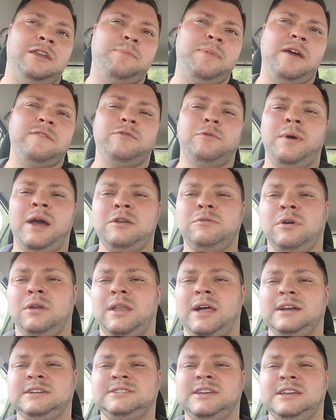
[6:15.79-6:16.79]
A bit of a weird one,
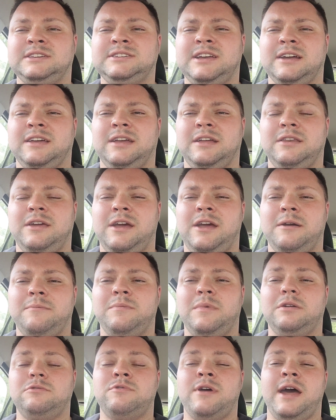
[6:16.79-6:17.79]
like I say,
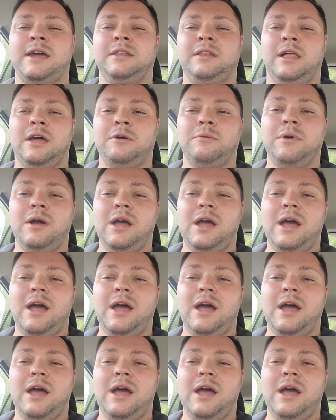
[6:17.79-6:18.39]
sacking Ryan Lowe